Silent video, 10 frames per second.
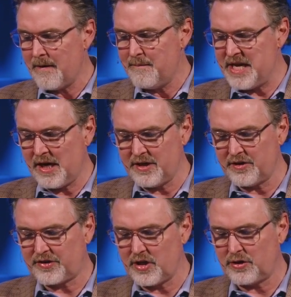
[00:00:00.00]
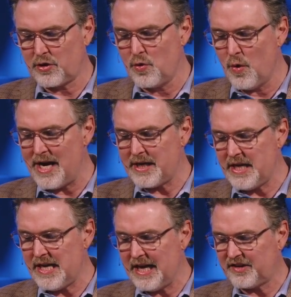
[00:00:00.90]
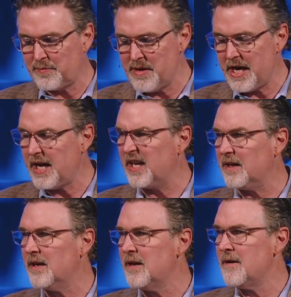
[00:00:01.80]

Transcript: being understood through what he has made.